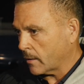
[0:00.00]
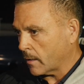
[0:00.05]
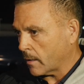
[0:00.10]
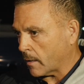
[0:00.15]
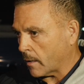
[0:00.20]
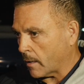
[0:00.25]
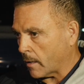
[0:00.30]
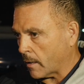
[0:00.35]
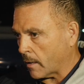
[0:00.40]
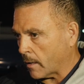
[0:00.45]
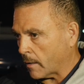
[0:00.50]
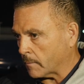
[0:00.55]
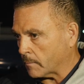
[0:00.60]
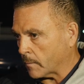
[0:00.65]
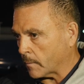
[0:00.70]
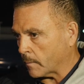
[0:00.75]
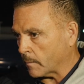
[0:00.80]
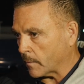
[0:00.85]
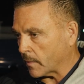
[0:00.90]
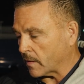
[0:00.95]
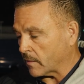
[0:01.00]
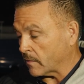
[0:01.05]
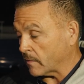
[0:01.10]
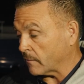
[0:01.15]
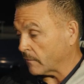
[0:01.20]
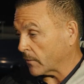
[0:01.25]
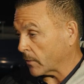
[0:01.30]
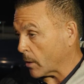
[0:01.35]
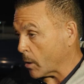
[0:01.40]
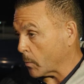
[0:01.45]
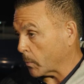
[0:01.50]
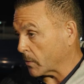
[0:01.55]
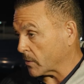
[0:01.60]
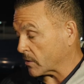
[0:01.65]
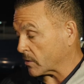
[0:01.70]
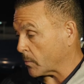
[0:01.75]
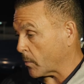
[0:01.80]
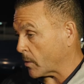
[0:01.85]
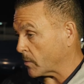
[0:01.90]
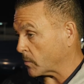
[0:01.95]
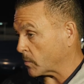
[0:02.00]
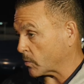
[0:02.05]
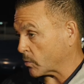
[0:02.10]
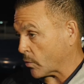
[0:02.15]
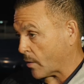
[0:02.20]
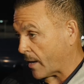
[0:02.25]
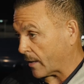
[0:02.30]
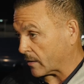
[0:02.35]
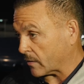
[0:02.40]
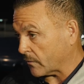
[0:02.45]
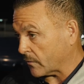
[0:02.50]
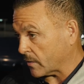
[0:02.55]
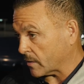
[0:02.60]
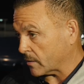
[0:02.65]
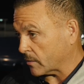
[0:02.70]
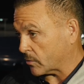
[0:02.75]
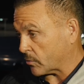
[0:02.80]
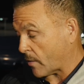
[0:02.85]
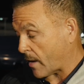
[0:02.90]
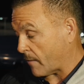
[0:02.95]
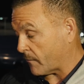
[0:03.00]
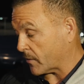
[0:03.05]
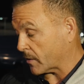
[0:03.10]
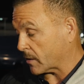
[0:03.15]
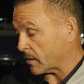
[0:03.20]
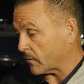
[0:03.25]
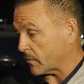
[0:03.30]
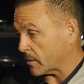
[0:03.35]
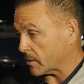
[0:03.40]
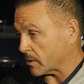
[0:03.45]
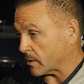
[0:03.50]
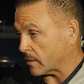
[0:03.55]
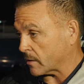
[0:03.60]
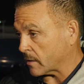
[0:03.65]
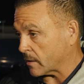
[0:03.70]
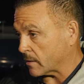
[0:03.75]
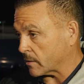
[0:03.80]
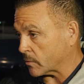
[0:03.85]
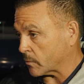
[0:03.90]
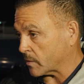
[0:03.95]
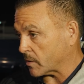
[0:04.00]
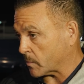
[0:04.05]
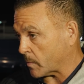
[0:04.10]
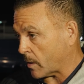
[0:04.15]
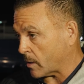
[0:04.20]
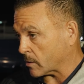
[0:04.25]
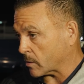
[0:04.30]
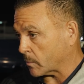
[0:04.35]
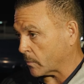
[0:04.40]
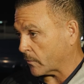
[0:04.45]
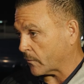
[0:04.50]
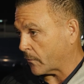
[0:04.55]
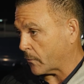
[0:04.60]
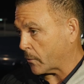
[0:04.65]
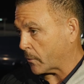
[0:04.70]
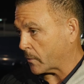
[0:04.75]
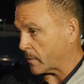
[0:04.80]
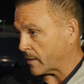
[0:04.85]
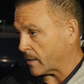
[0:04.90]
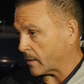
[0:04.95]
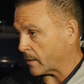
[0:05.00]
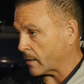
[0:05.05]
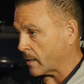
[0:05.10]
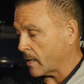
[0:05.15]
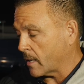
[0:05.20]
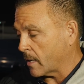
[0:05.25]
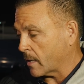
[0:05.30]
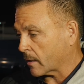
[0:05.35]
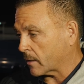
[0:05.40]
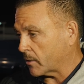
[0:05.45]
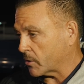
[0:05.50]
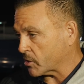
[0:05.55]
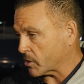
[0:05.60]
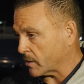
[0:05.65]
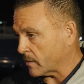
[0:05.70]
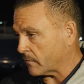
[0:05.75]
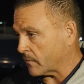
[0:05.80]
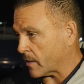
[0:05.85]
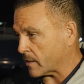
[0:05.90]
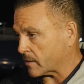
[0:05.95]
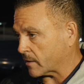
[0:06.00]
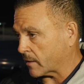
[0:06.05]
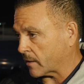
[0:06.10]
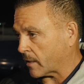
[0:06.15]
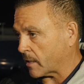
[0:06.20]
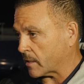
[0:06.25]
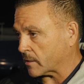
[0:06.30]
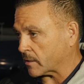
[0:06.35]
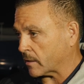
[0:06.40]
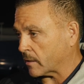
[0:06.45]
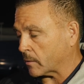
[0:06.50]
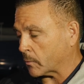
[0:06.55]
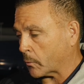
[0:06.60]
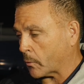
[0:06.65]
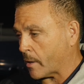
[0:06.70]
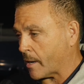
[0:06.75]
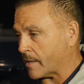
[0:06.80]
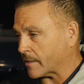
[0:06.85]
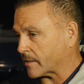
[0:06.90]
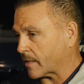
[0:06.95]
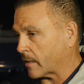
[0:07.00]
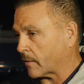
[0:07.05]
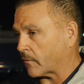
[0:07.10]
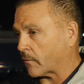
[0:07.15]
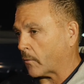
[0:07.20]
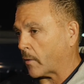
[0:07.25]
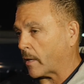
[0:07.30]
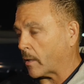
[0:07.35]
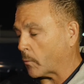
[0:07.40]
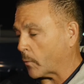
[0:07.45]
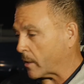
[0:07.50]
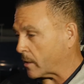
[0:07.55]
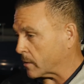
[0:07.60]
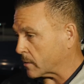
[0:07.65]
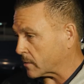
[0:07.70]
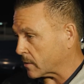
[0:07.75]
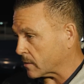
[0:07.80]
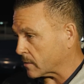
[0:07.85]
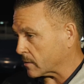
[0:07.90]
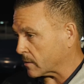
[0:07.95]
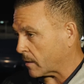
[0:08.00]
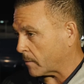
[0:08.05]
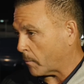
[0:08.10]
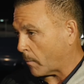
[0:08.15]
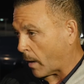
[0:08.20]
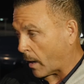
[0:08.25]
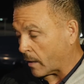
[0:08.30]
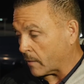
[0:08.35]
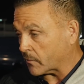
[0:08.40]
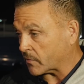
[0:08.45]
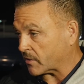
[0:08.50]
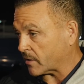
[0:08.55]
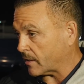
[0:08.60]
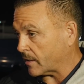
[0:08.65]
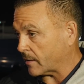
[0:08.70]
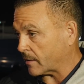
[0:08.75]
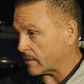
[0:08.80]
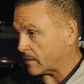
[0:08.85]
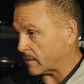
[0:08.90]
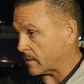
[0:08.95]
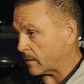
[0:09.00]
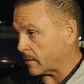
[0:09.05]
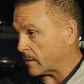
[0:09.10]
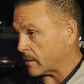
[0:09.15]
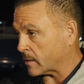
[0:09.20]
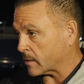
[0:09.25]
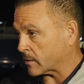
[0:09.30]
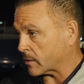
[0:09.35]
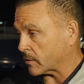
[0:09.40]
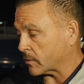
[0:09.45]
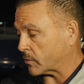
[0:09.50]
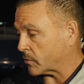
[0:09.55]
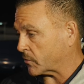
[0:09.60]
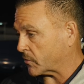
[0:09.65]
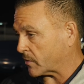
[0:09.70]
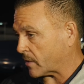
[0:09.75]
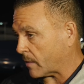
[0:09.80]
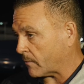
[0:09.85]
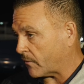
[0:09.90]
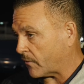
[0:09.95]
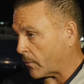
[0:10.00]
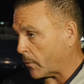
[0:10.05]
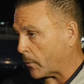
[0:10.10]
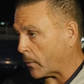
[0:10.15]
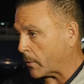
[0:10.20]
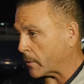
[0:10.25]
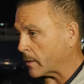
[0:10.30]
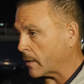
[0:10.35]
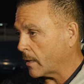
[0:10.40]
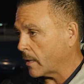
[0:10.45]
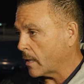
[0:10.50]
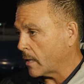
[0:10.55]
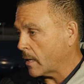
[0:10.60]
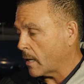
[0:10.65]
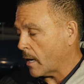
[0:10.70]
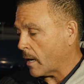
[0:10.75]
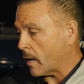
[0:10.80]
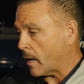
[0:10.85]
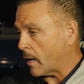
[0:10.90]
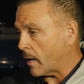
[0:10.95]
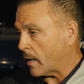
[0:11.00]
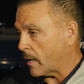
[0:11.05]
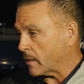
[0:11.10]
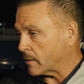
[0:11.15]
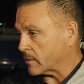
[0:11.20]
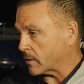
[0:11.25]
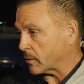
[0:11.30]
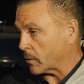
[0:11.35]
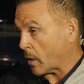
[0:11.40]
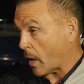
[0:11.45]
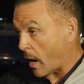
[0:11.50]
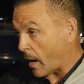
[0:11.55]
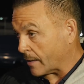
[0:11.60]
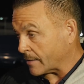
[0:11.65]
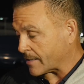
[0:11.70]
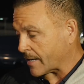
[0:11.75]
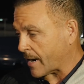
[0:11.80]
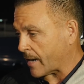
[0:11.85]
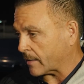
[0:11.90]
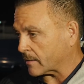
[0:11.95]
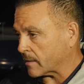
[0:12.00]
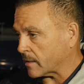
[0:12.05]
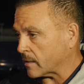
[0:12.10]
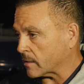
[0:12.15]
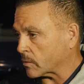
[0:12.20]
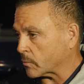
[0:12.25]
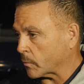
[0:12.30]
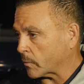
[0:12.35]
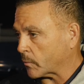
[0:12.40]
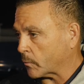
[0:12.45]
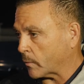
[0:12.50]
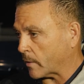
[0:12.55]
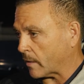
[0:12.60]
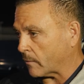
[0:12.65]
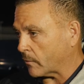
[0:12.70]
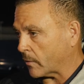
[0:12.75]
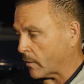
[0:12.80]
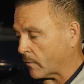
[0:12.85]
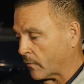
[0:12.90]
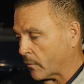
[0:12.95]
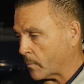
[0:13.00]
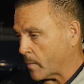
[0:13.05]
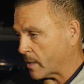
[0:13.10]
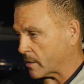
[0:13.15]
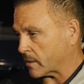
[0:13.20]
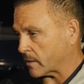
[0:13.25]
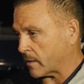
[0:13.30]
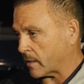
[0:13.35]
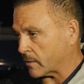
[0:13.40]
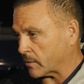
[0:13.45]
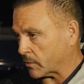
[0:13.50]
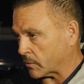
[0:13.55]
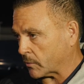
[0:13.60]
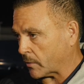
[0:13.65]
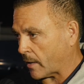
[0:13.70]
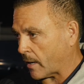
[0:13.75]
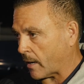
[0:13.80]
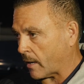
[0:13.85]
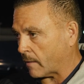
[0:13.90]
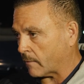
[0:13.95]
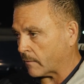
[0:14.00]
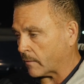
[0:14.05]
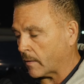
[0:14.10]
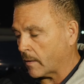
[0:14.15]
The Vallejo Police Department's Traffic Division is responsible for the collision investigation, and we're asking for any witnesses that might have seen this to step forward and to contact us with whatever information they do have.